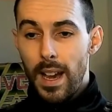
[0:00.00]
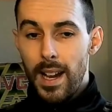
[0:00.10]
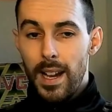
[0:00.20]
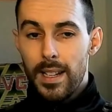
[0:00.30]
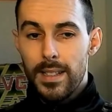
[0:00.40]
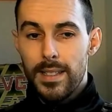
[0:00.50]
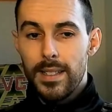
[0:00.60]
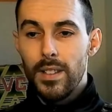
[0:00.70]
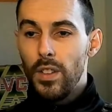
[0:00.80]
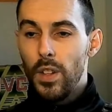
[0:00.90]
at
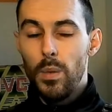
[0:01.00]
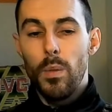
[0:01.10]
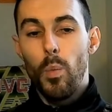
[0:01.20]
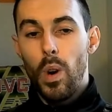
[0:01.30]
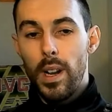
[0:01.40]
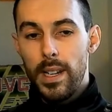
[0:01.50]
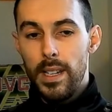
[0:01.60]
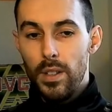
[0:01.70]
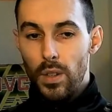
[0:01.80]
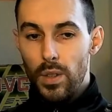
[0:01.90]
doing what he
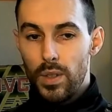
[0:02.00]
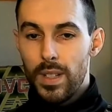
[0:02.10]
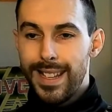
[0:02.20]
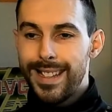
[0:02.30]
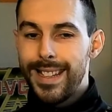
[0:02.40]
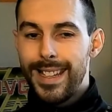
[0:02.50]
does